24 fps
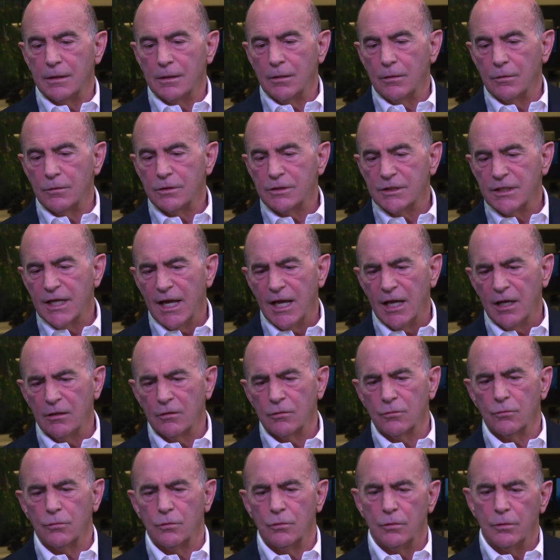you know
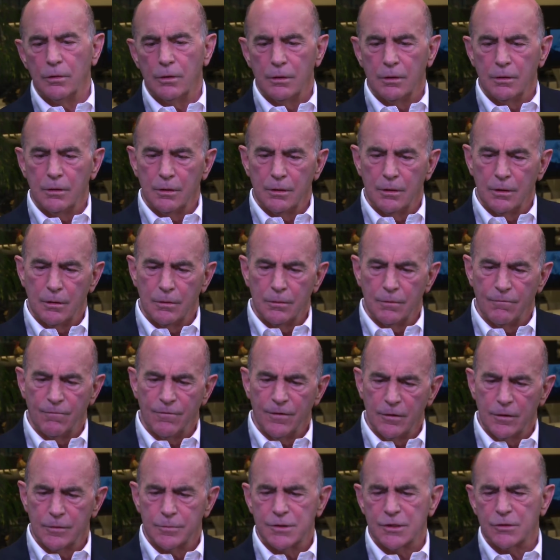Taylor rule, the,
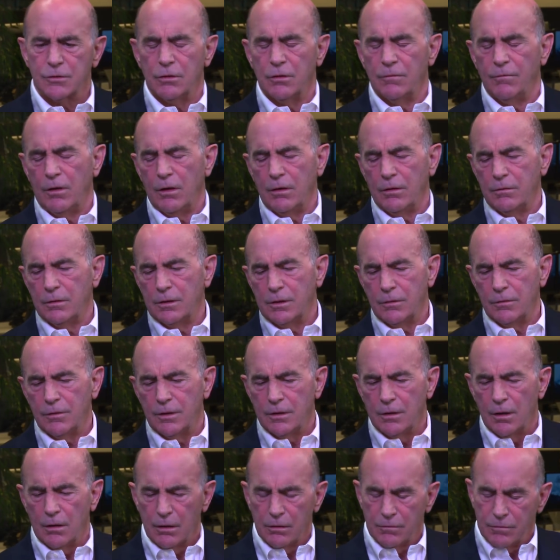Phillips curve, all you know the
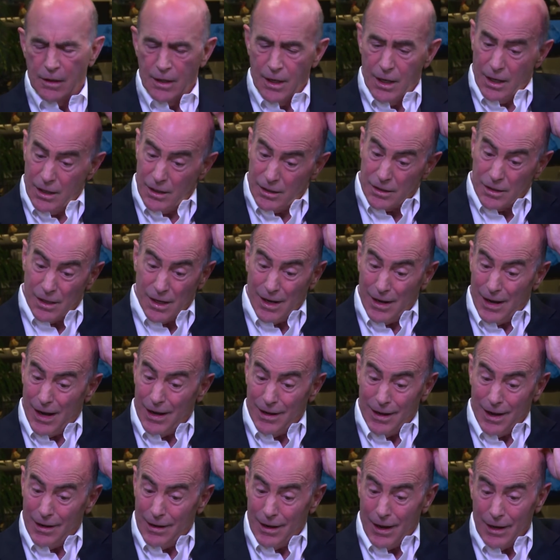all, and
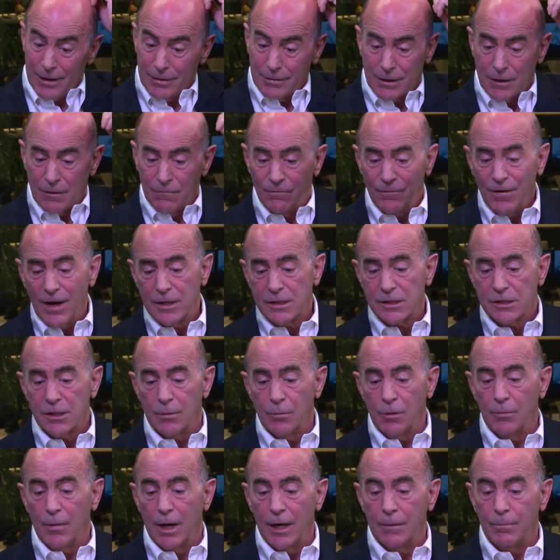I, I confess some
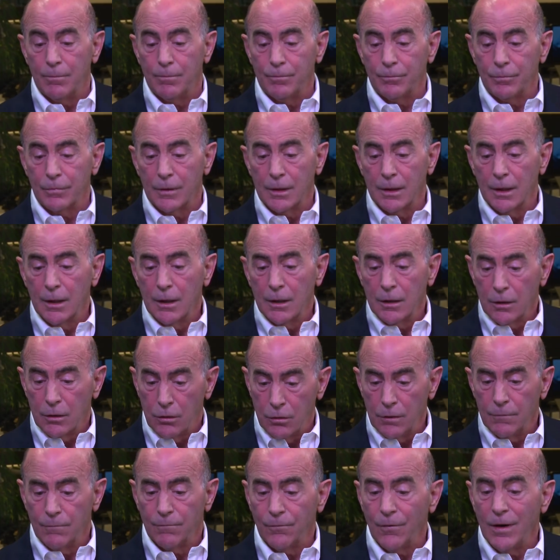of my
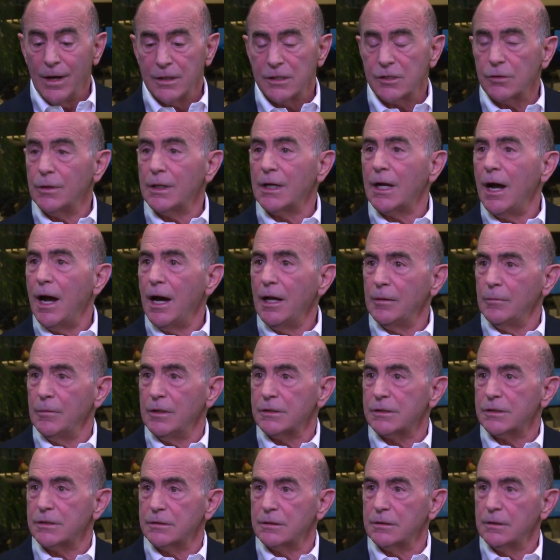good friends are
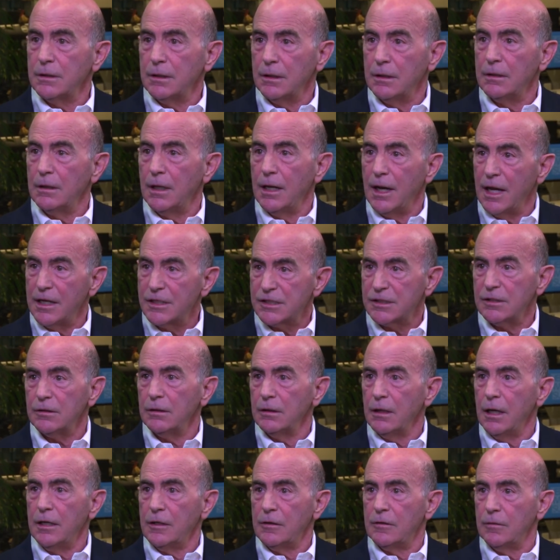economists, mm -hmm. and, I still
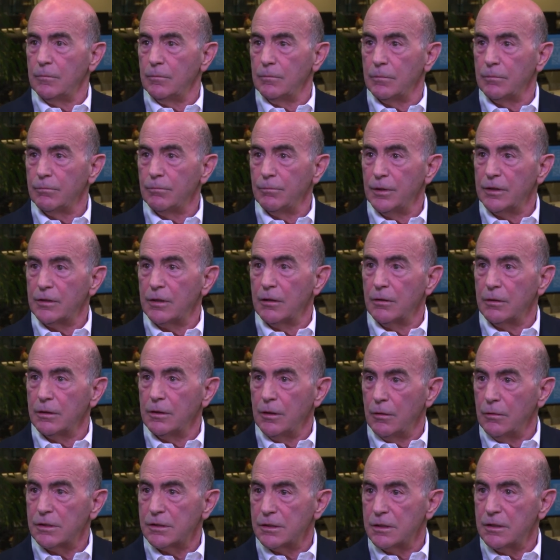like them. But they're, you
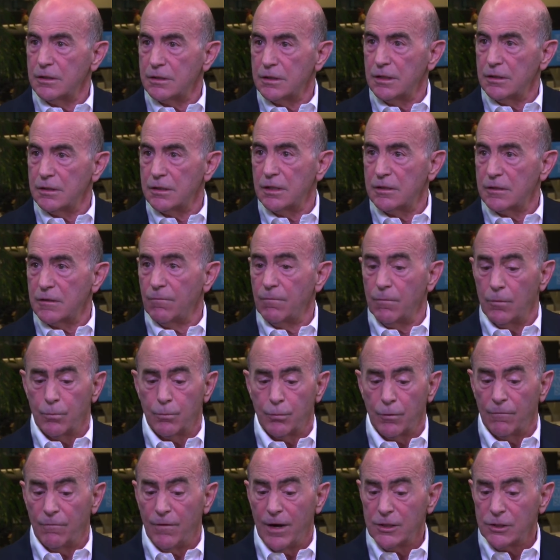know, it, it, it's a
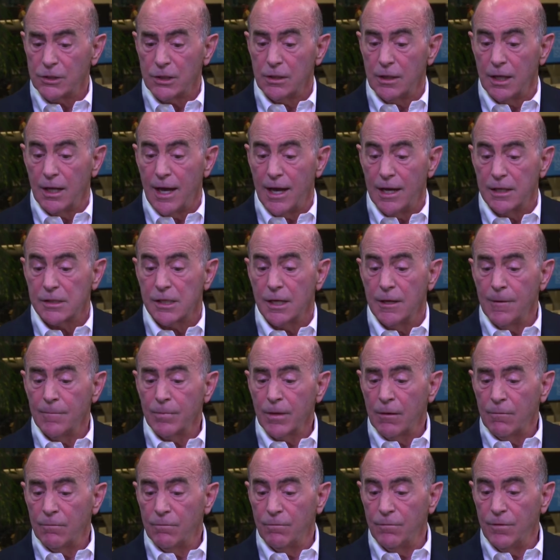profession that has
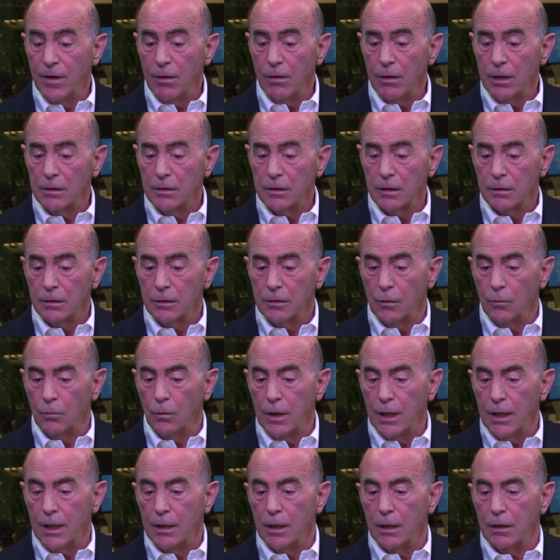very little in the
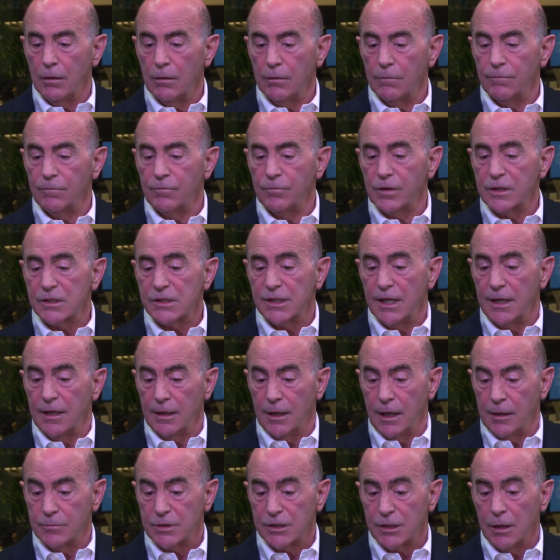way of saying
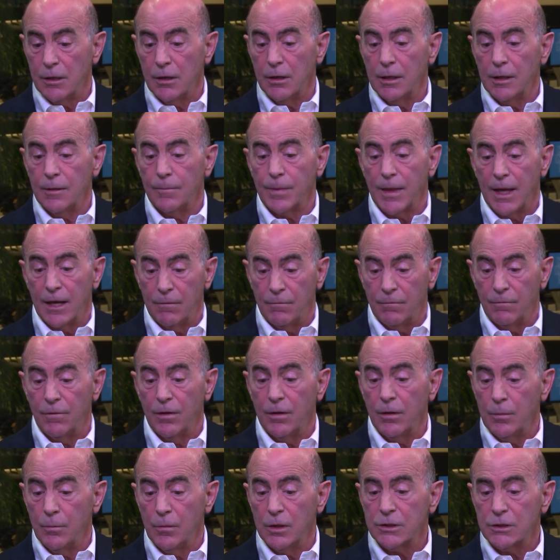I'm sorry, and
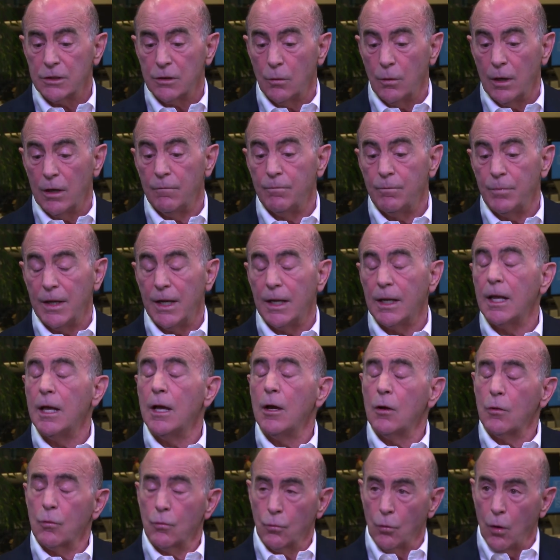very much in the way of being
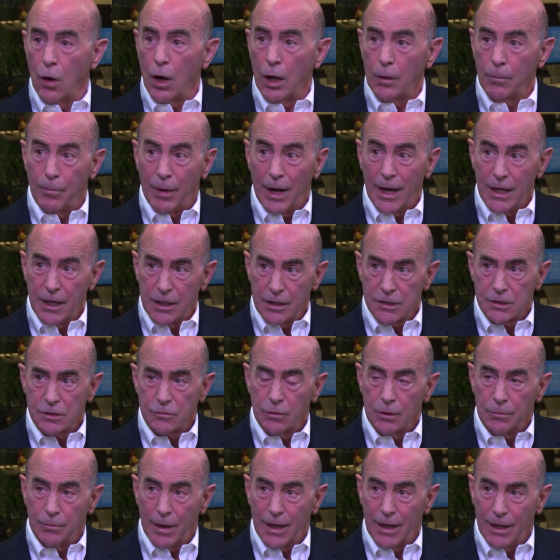wrong by
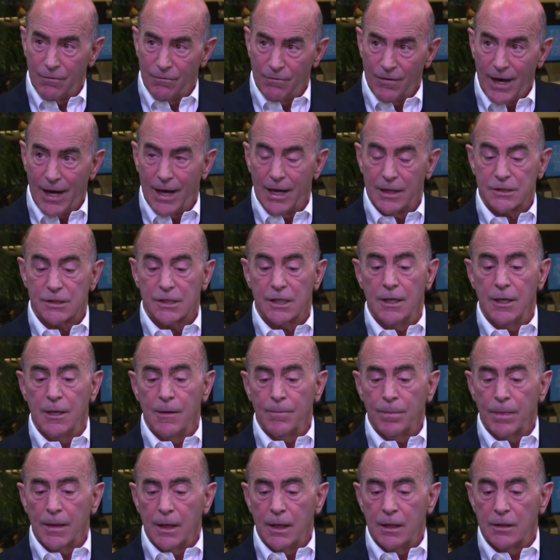history, by facts.
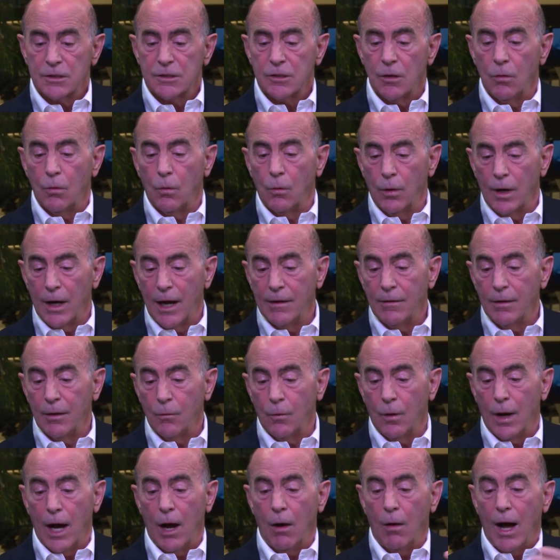And so, what I,
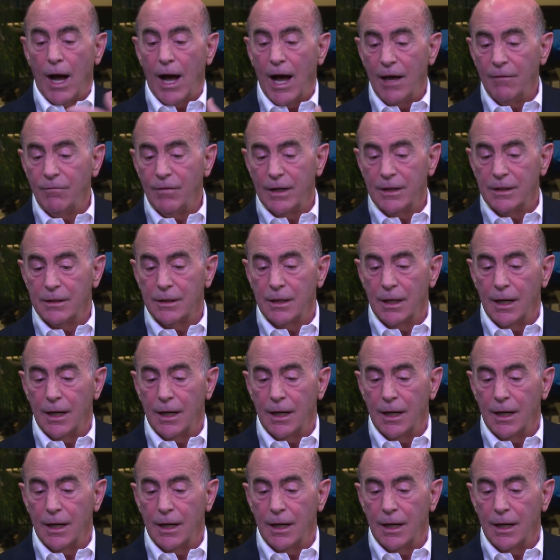how I've I,